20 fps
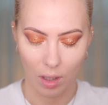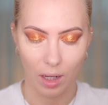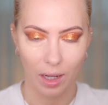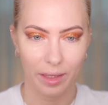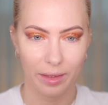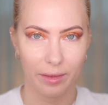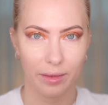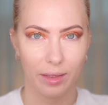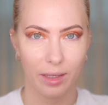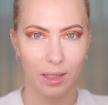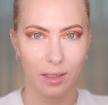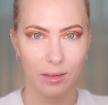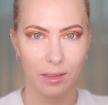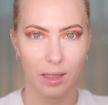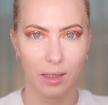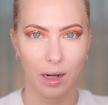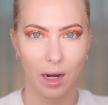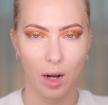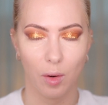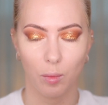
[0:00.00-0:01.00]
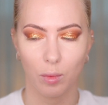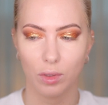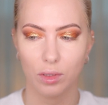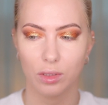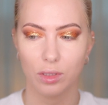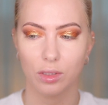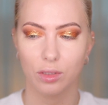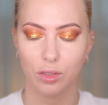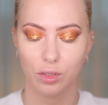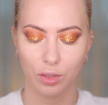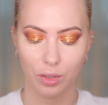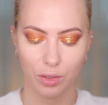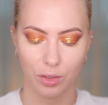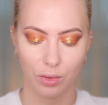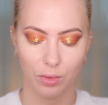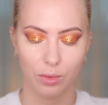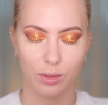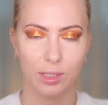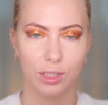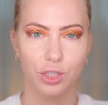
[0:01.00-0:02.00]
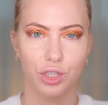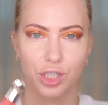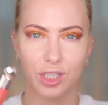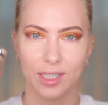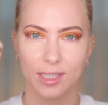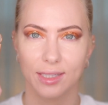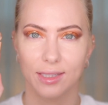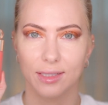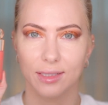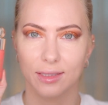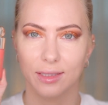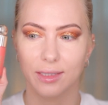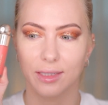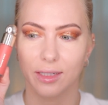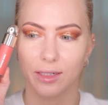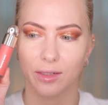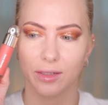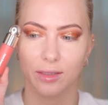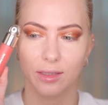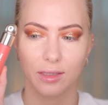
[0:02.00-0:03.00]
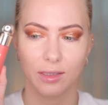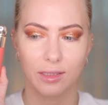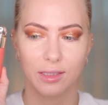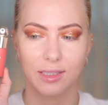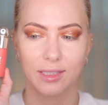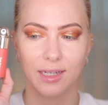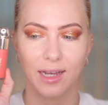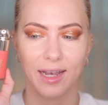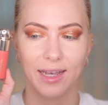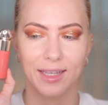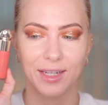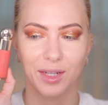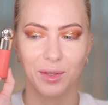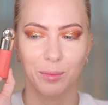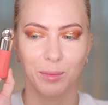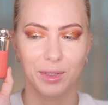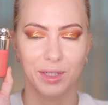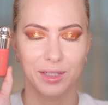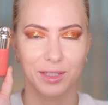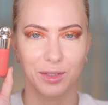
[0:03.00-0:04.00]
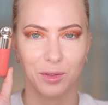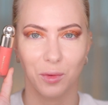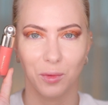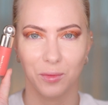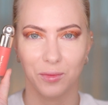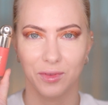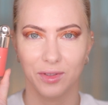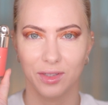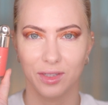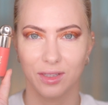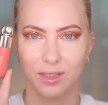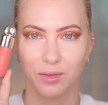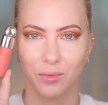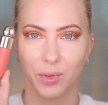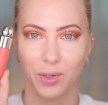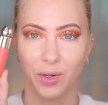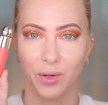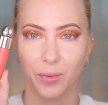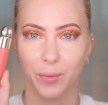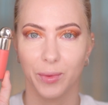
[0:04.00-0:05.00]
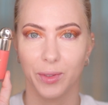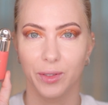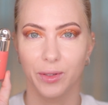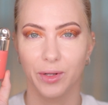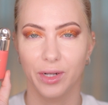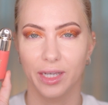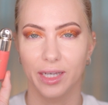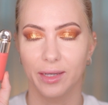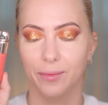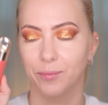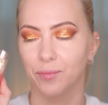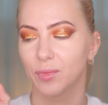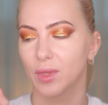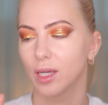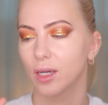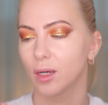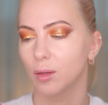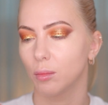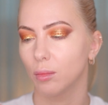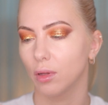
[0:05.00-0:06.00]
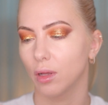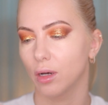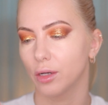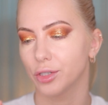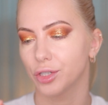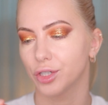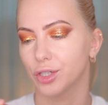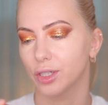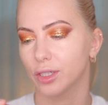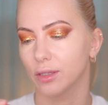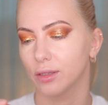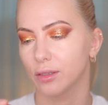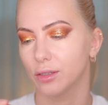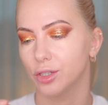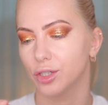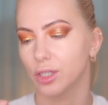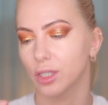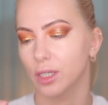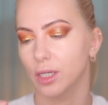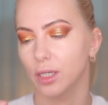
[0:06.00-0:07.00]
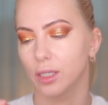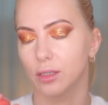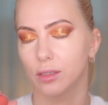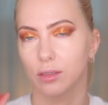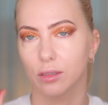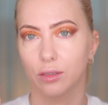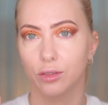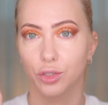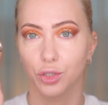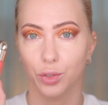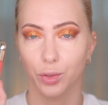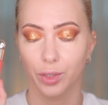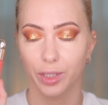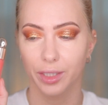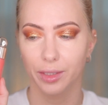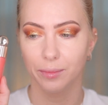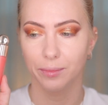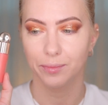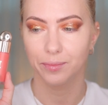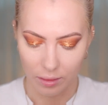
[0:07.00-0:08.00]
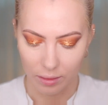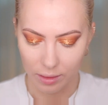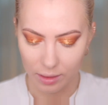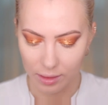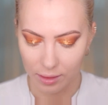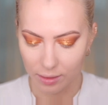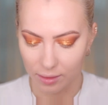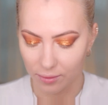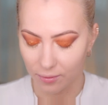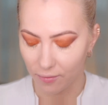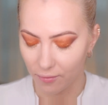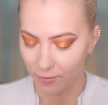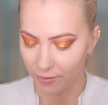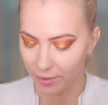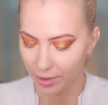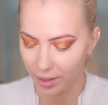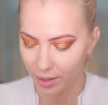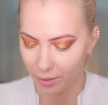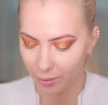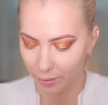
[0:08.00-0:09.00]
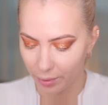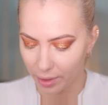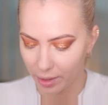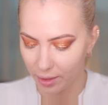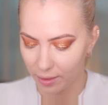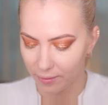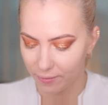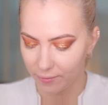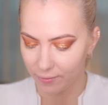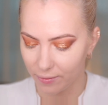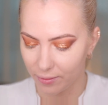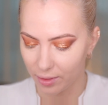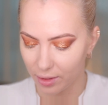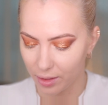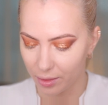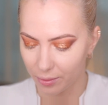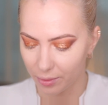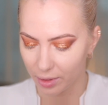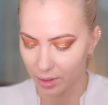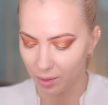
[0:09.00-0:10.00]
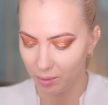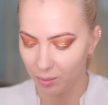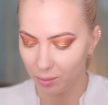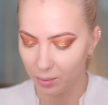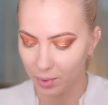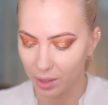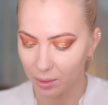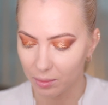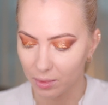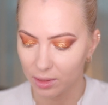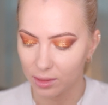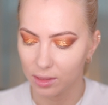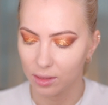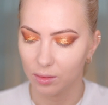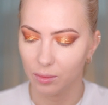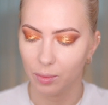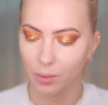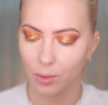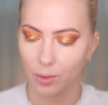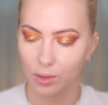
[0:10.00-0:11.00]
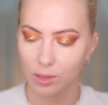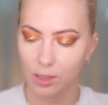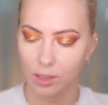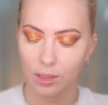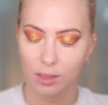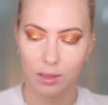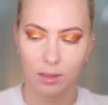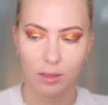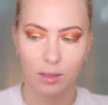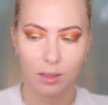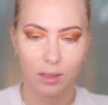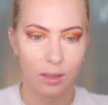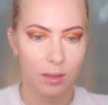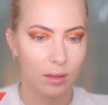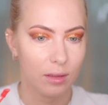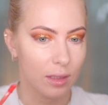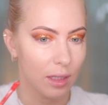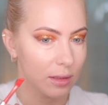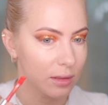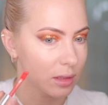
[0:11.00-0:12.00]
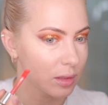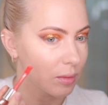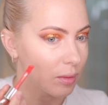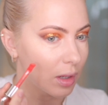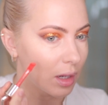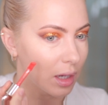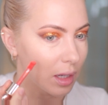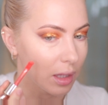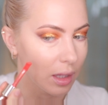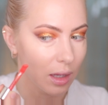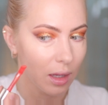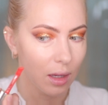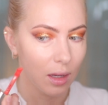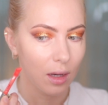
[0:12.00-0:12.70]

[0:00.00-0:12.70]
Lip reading: I think that I want to use just a little tiny bit of this Rare Beauty blush in the shade Joy. This is very, very pigmented product, that's why